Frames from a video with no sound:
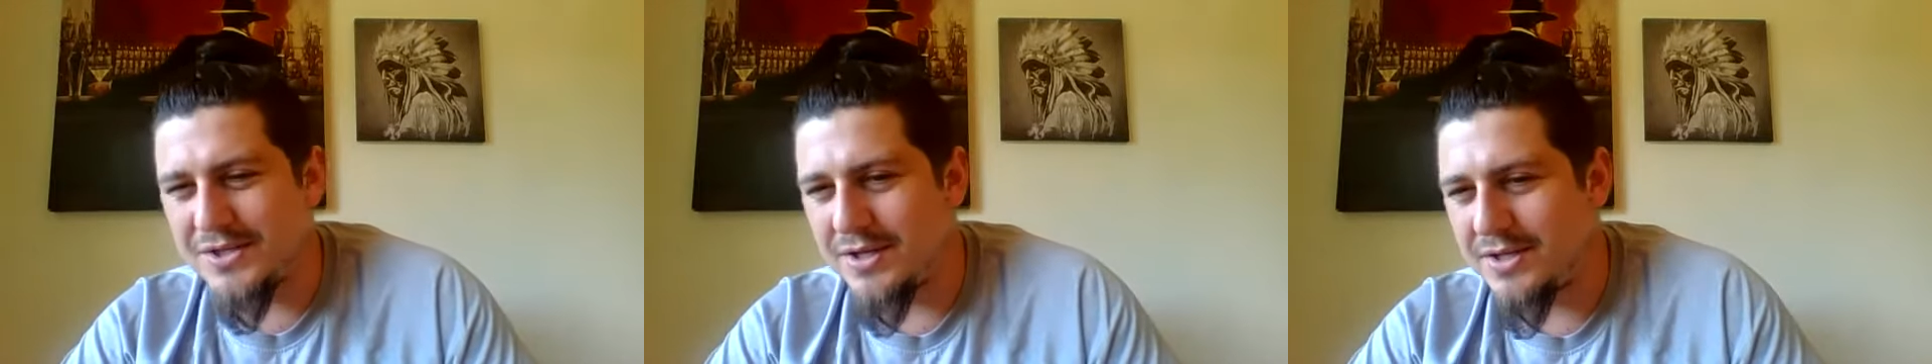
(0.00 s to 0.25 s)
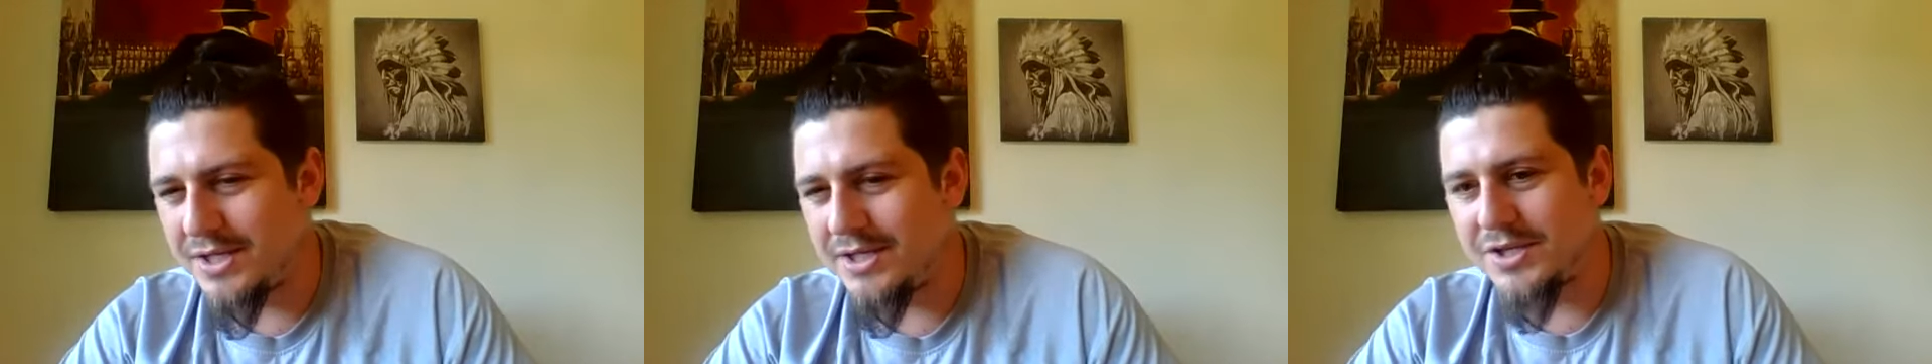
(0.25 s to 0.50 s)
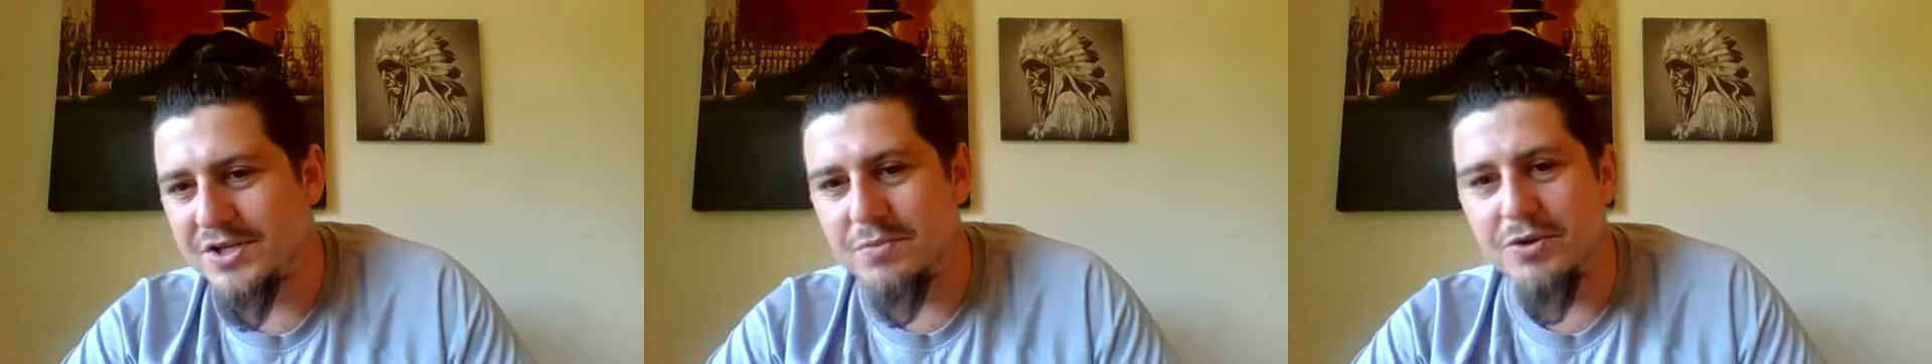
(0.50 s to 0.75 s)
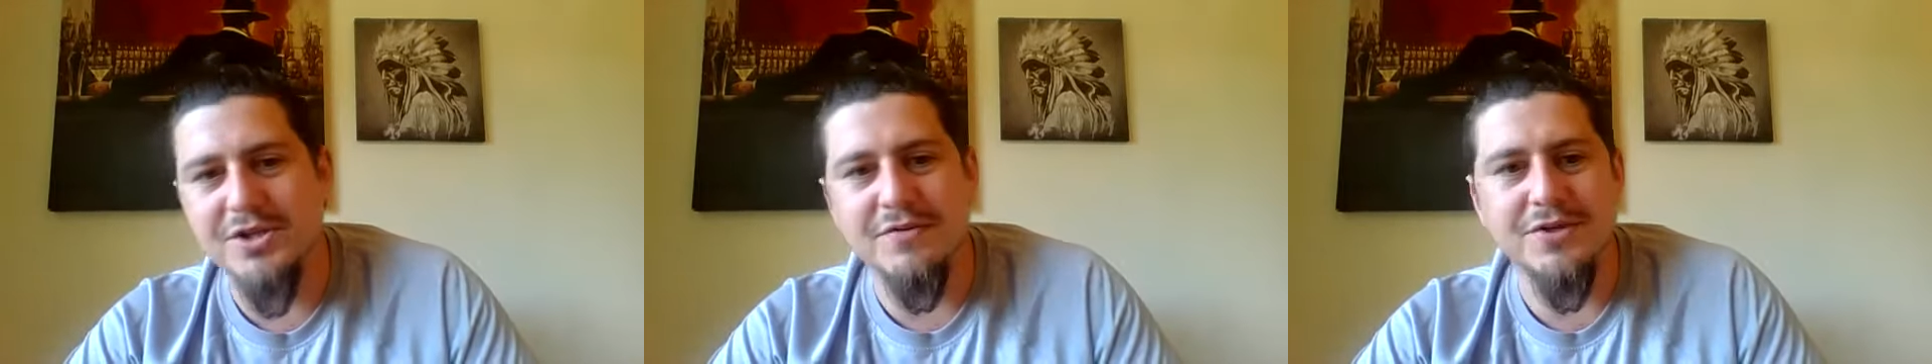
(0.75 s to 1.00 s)
I think he does
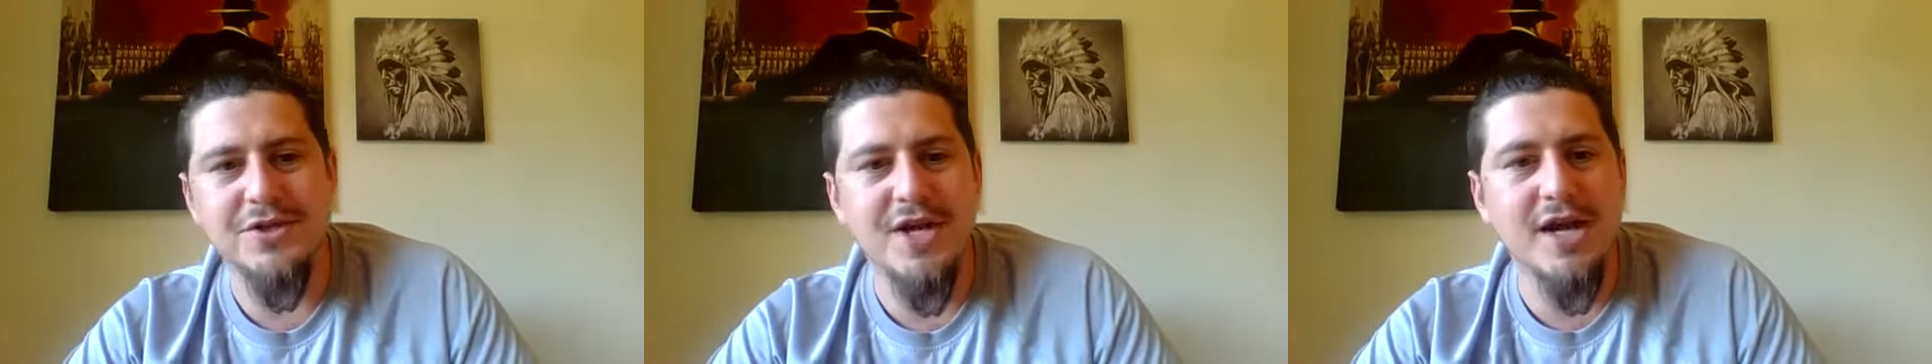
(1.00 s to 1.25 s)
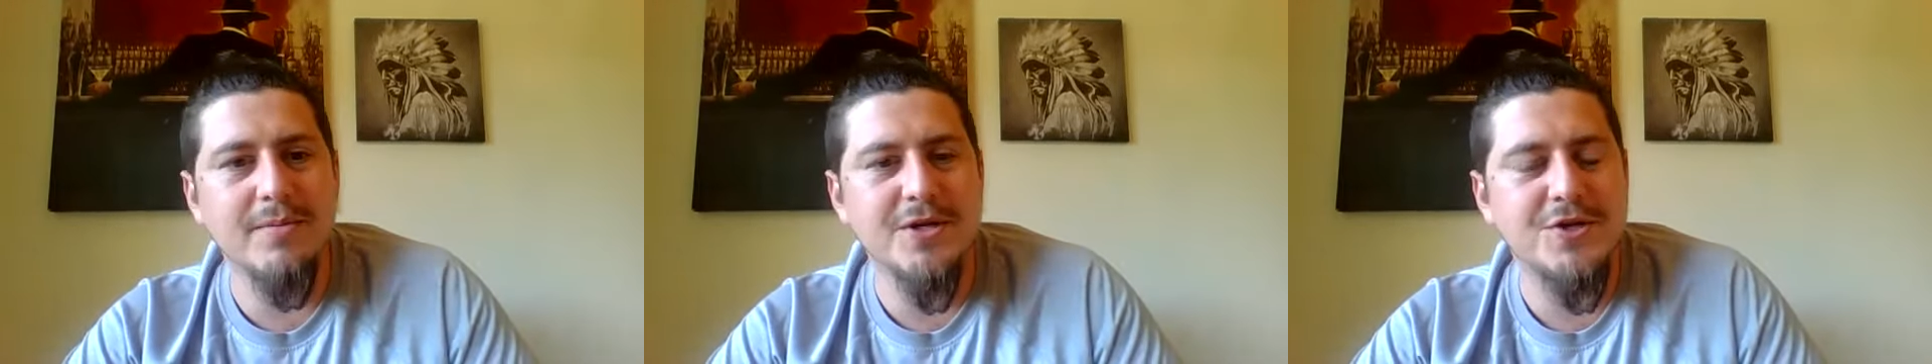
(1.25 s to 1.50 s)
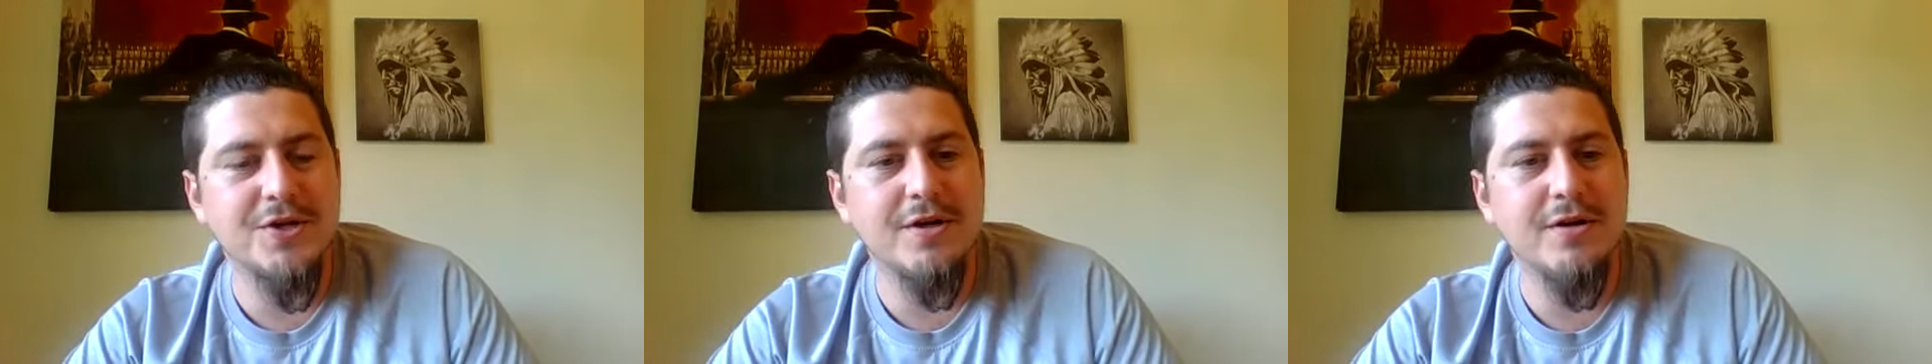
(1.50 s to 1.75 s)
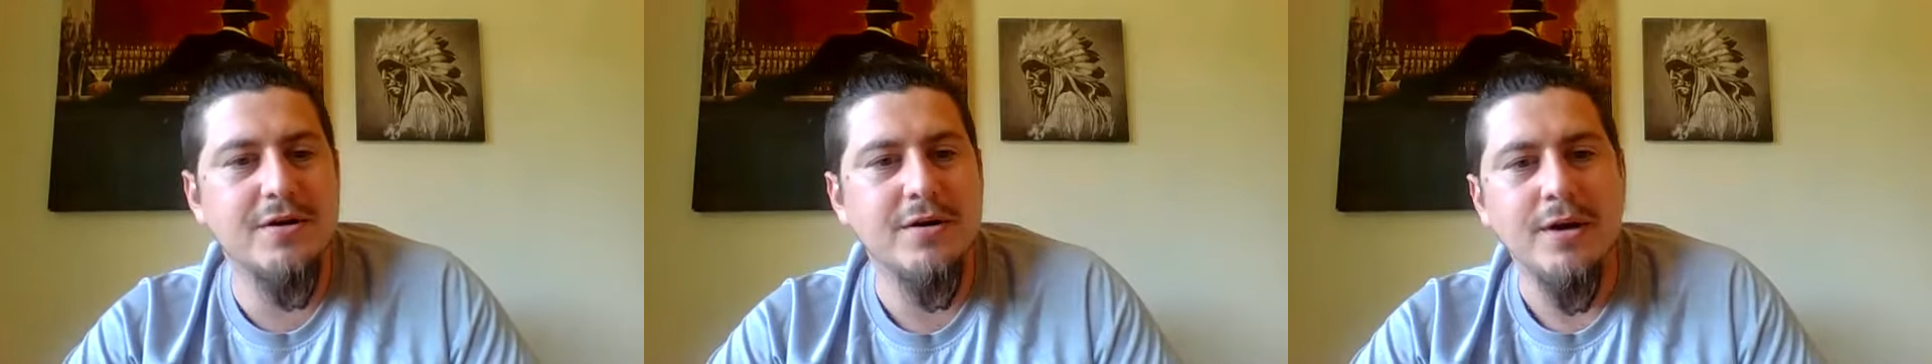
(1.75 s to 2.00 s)
most of his damage there.